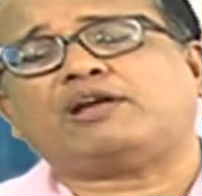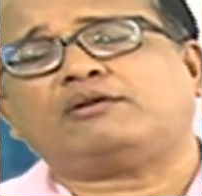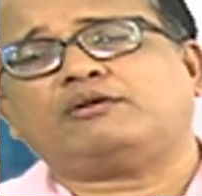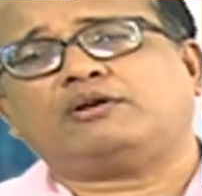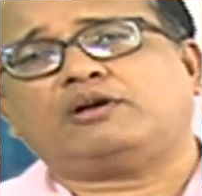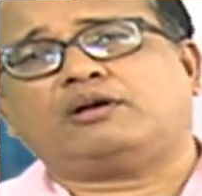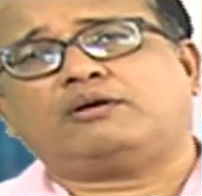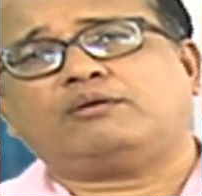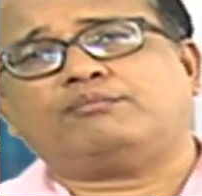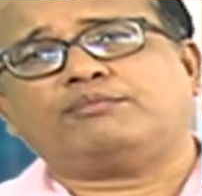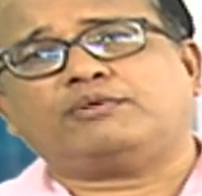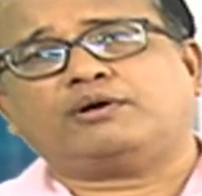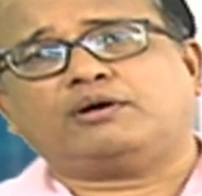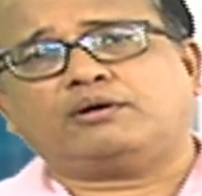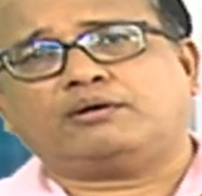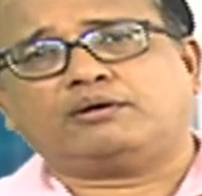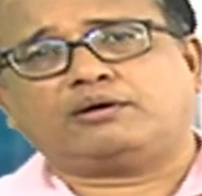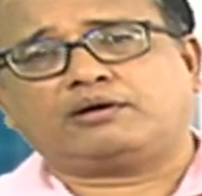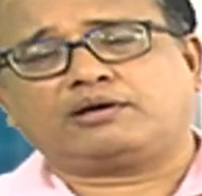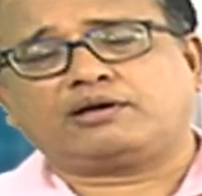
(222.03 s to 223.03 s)
companies
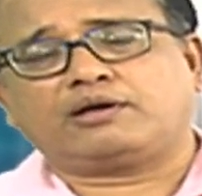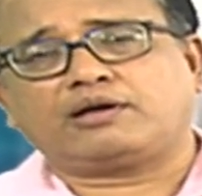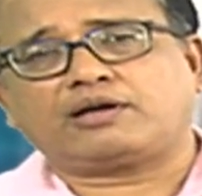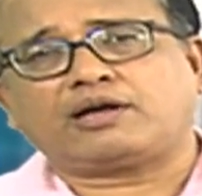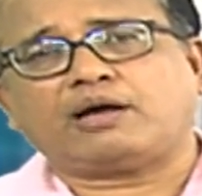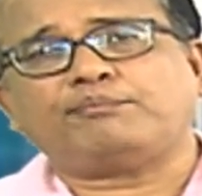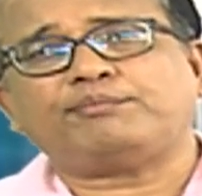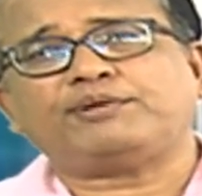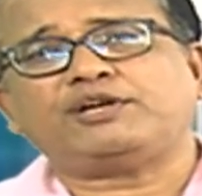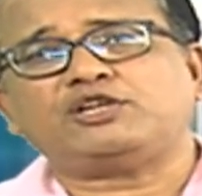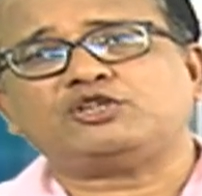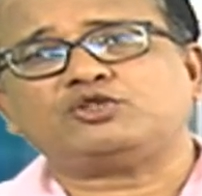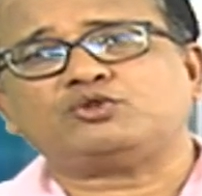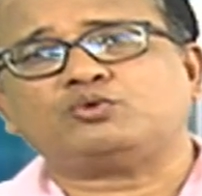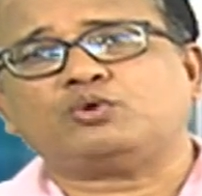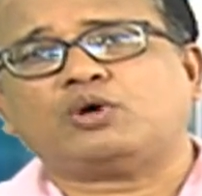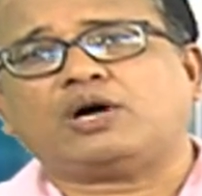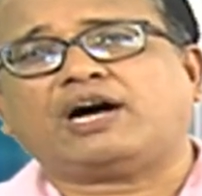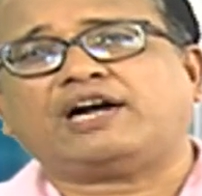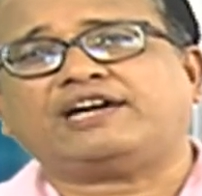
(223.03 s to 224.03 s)
who are dealing in
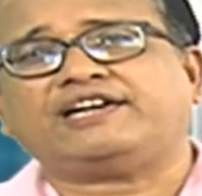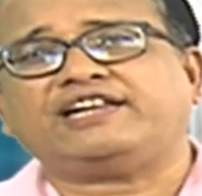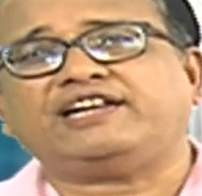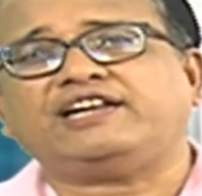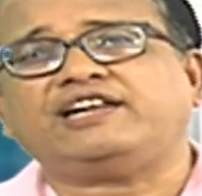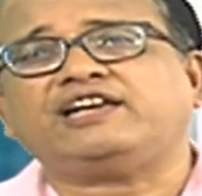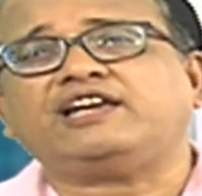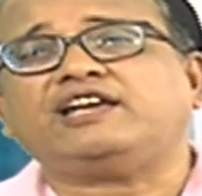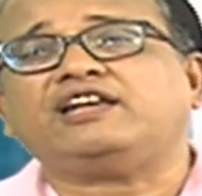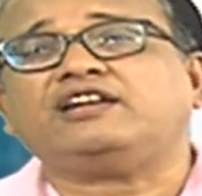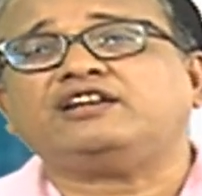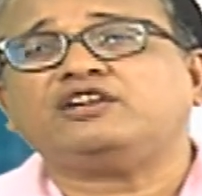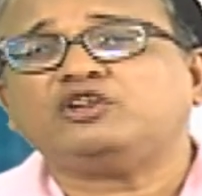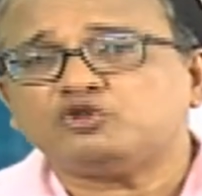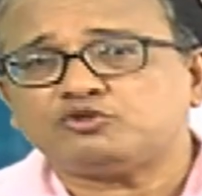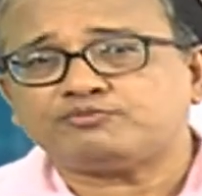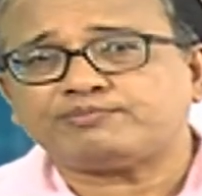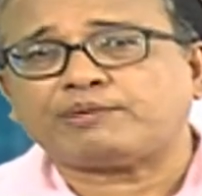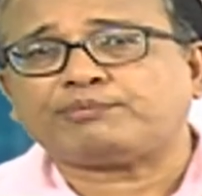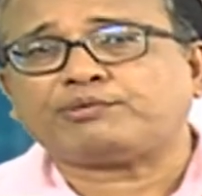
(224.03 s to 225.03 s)
newspaper print
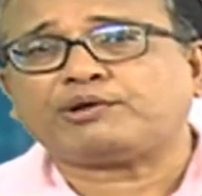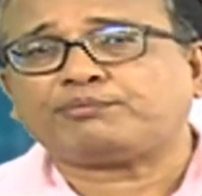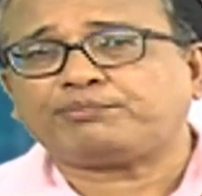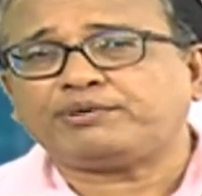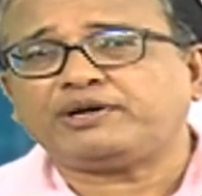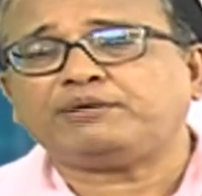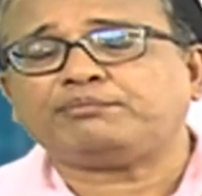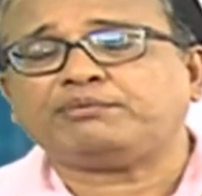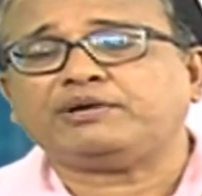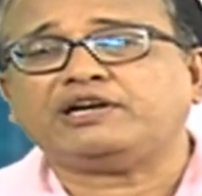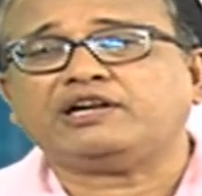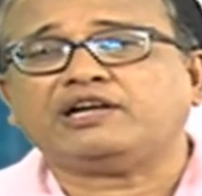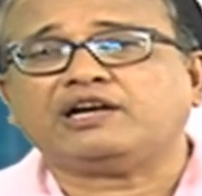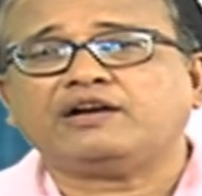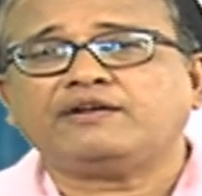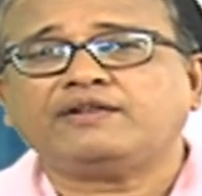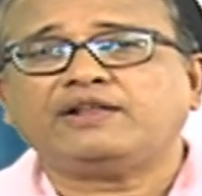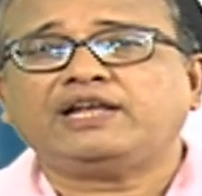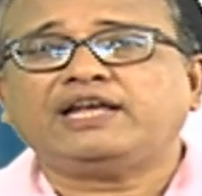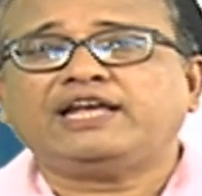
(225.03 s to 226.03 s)
media. They have to be
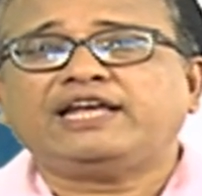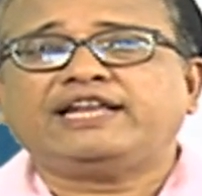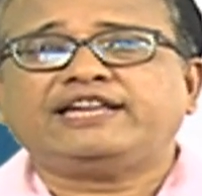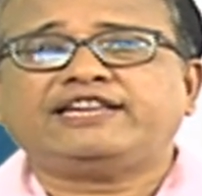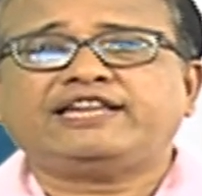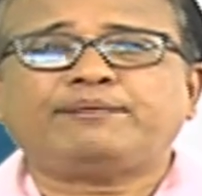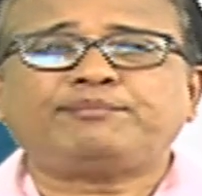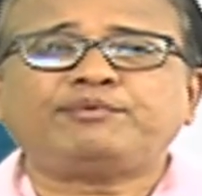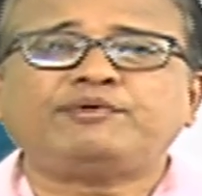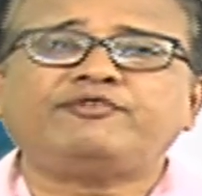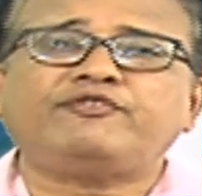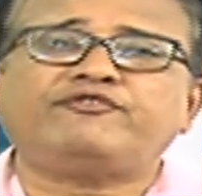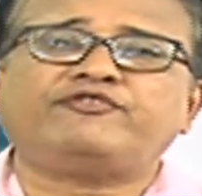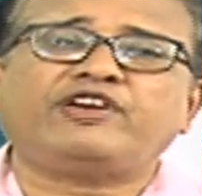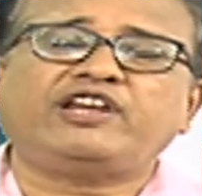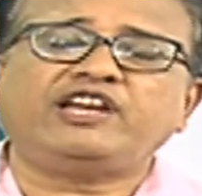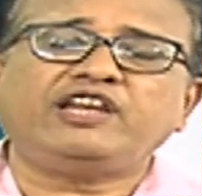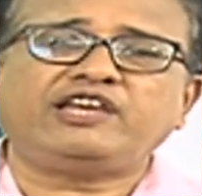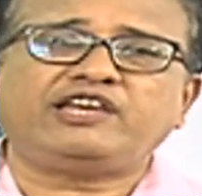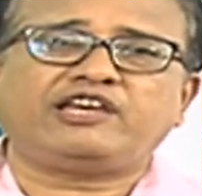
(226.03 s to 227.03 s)
very careful,
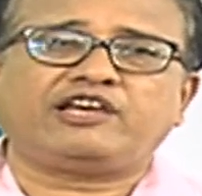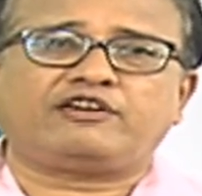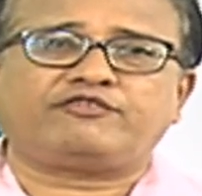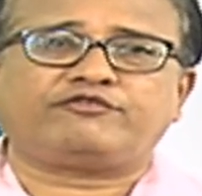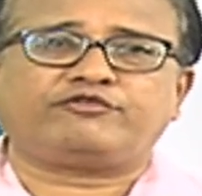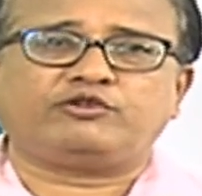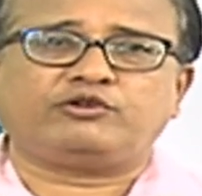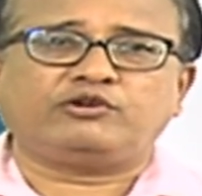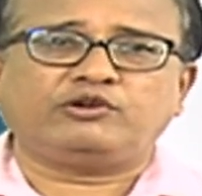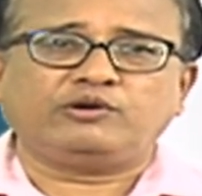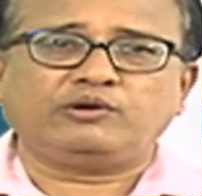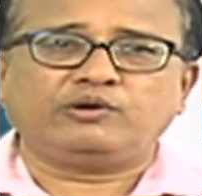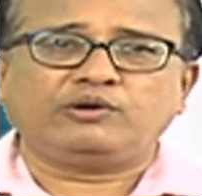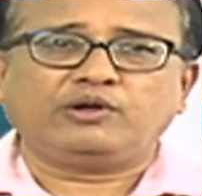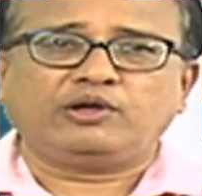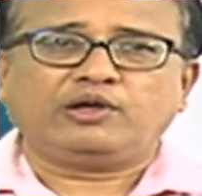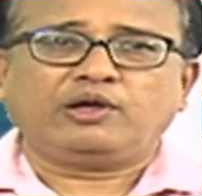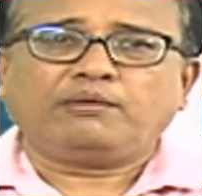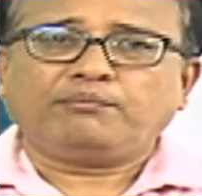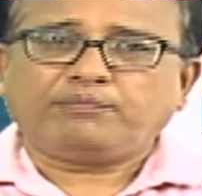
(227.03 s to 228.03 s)
because
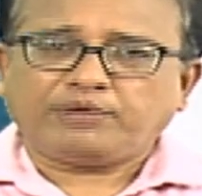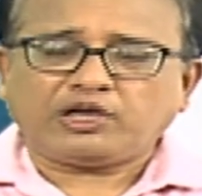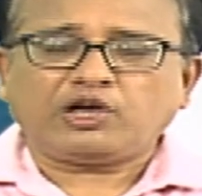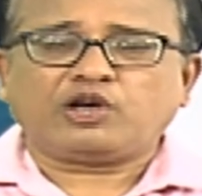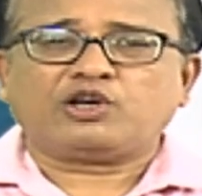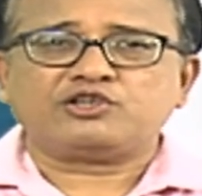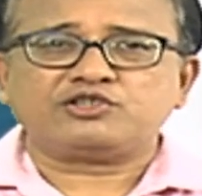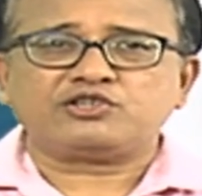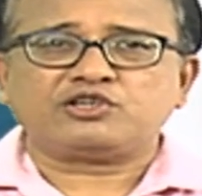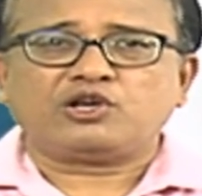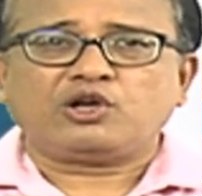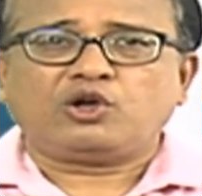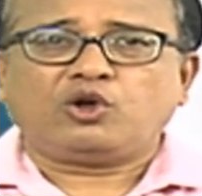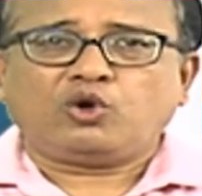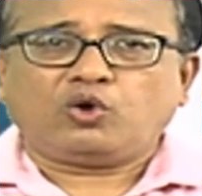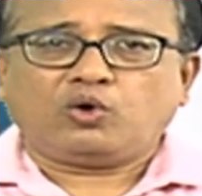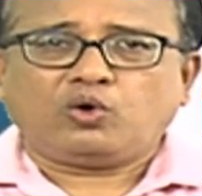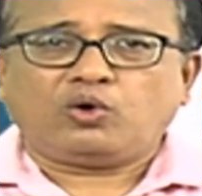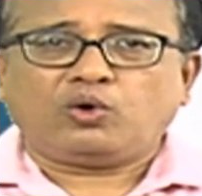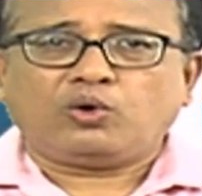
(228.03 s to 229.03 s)
if they
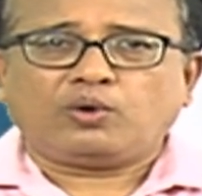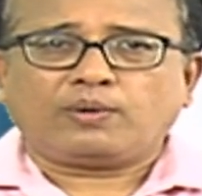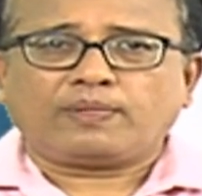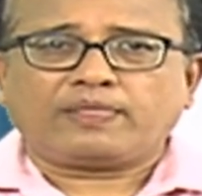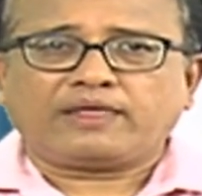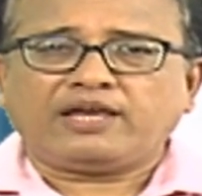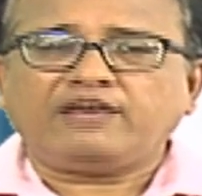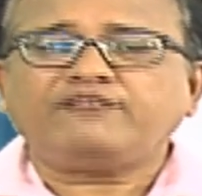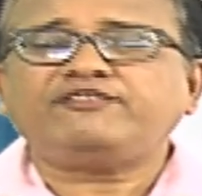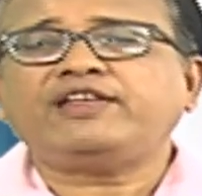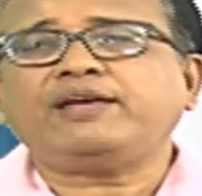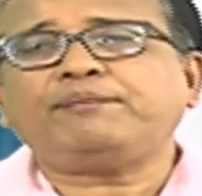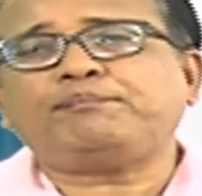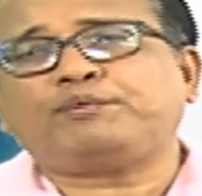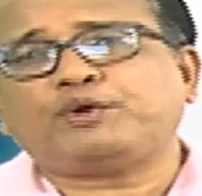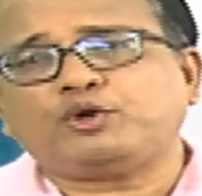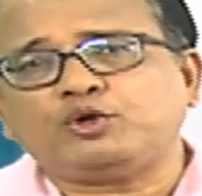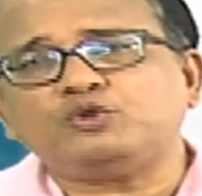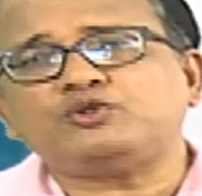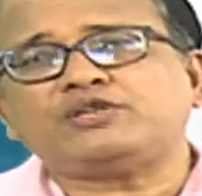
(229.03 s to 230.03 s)
produce anything
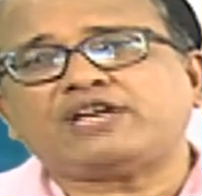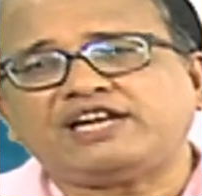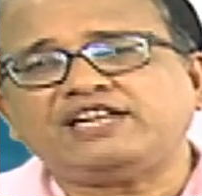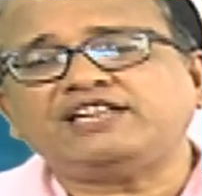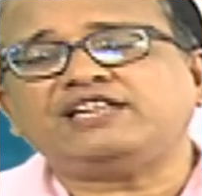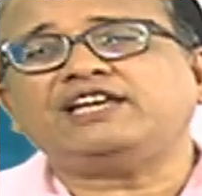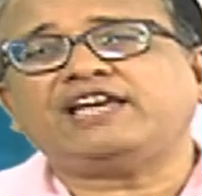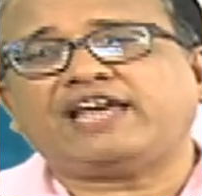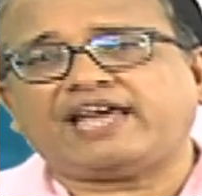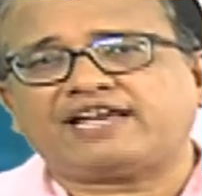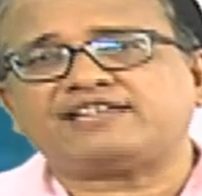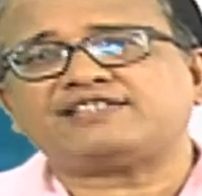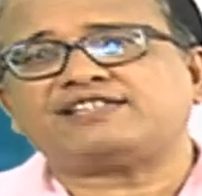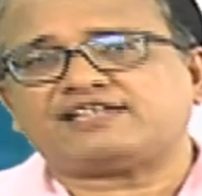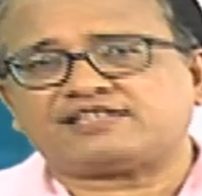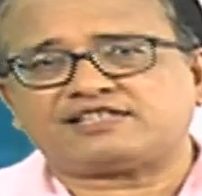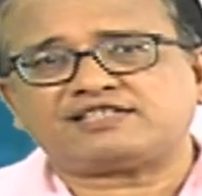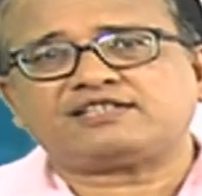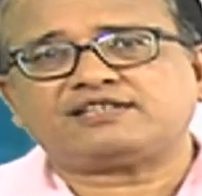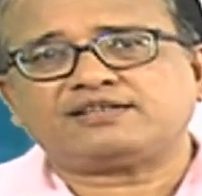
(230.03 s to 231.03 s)
excess, the
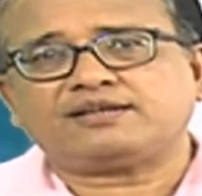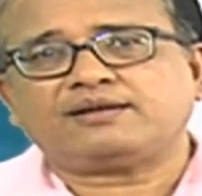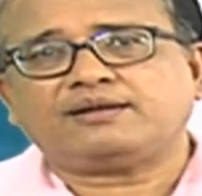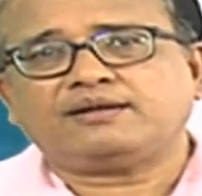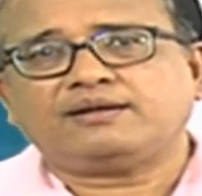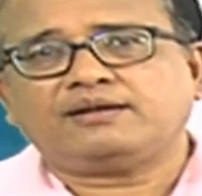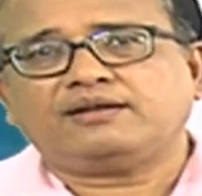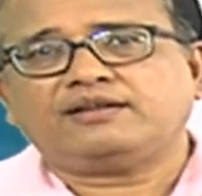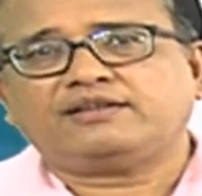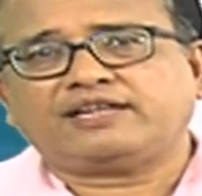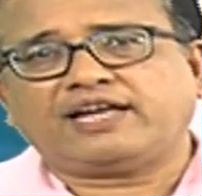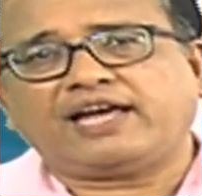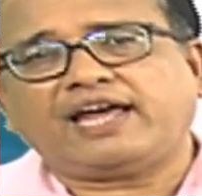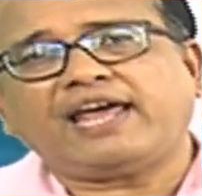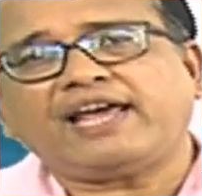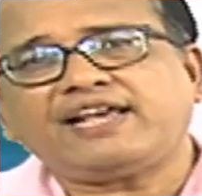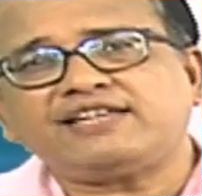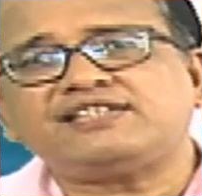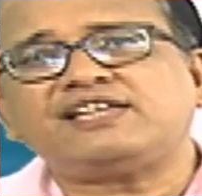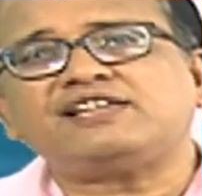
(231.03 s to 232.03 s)
excess
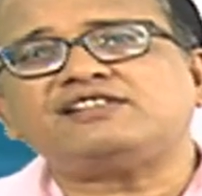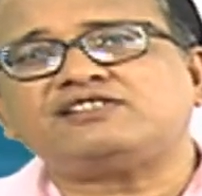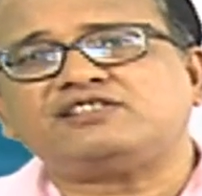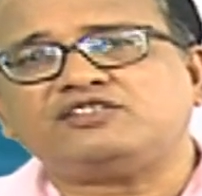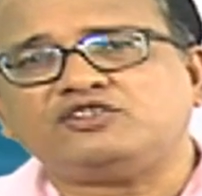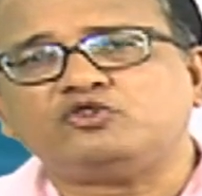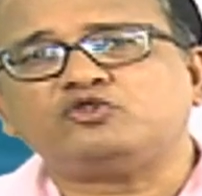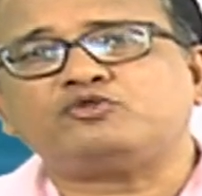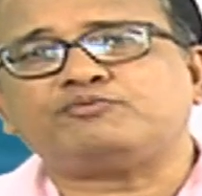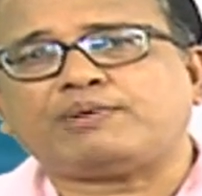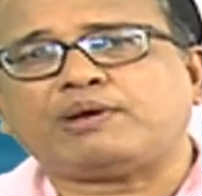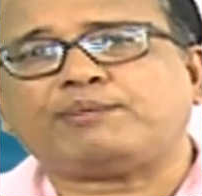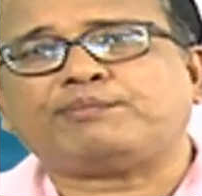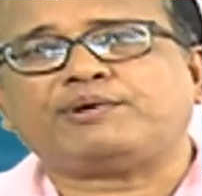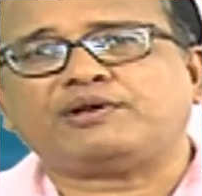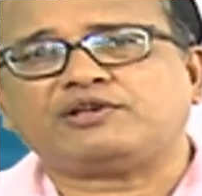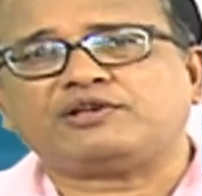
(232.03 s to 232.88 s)
newspapers or the